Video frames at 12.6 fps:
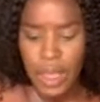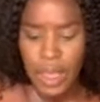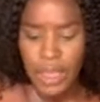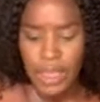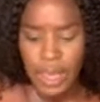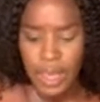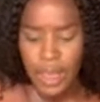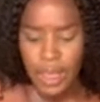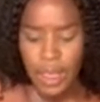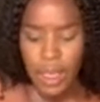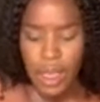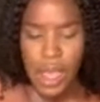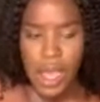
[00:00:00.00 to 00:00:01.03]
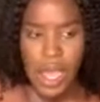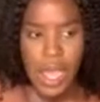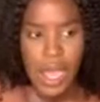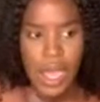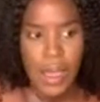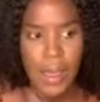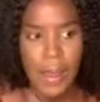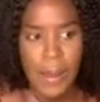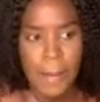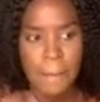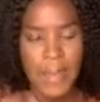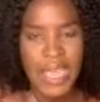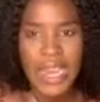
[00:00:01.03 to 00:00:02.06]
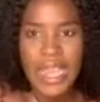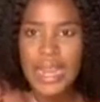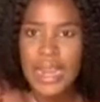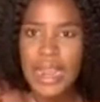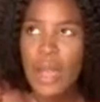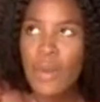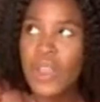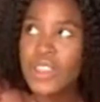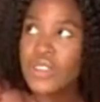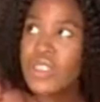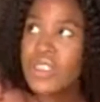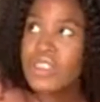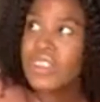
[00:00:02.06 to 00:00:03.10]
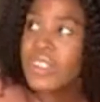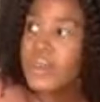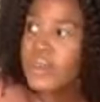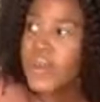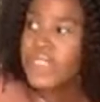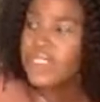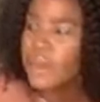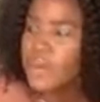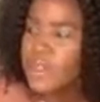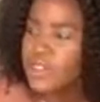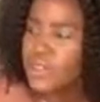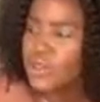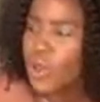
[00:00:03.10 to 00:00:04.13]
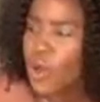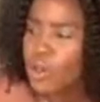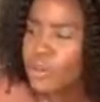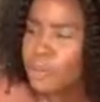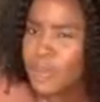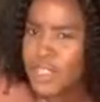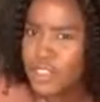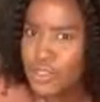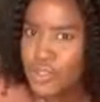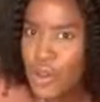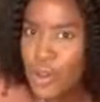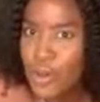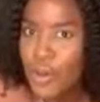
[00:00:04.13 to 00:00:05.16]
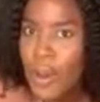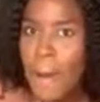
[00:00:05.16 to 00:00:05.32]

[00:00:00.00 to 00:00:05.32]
yeah. And then there's this other place I went to called Bistro.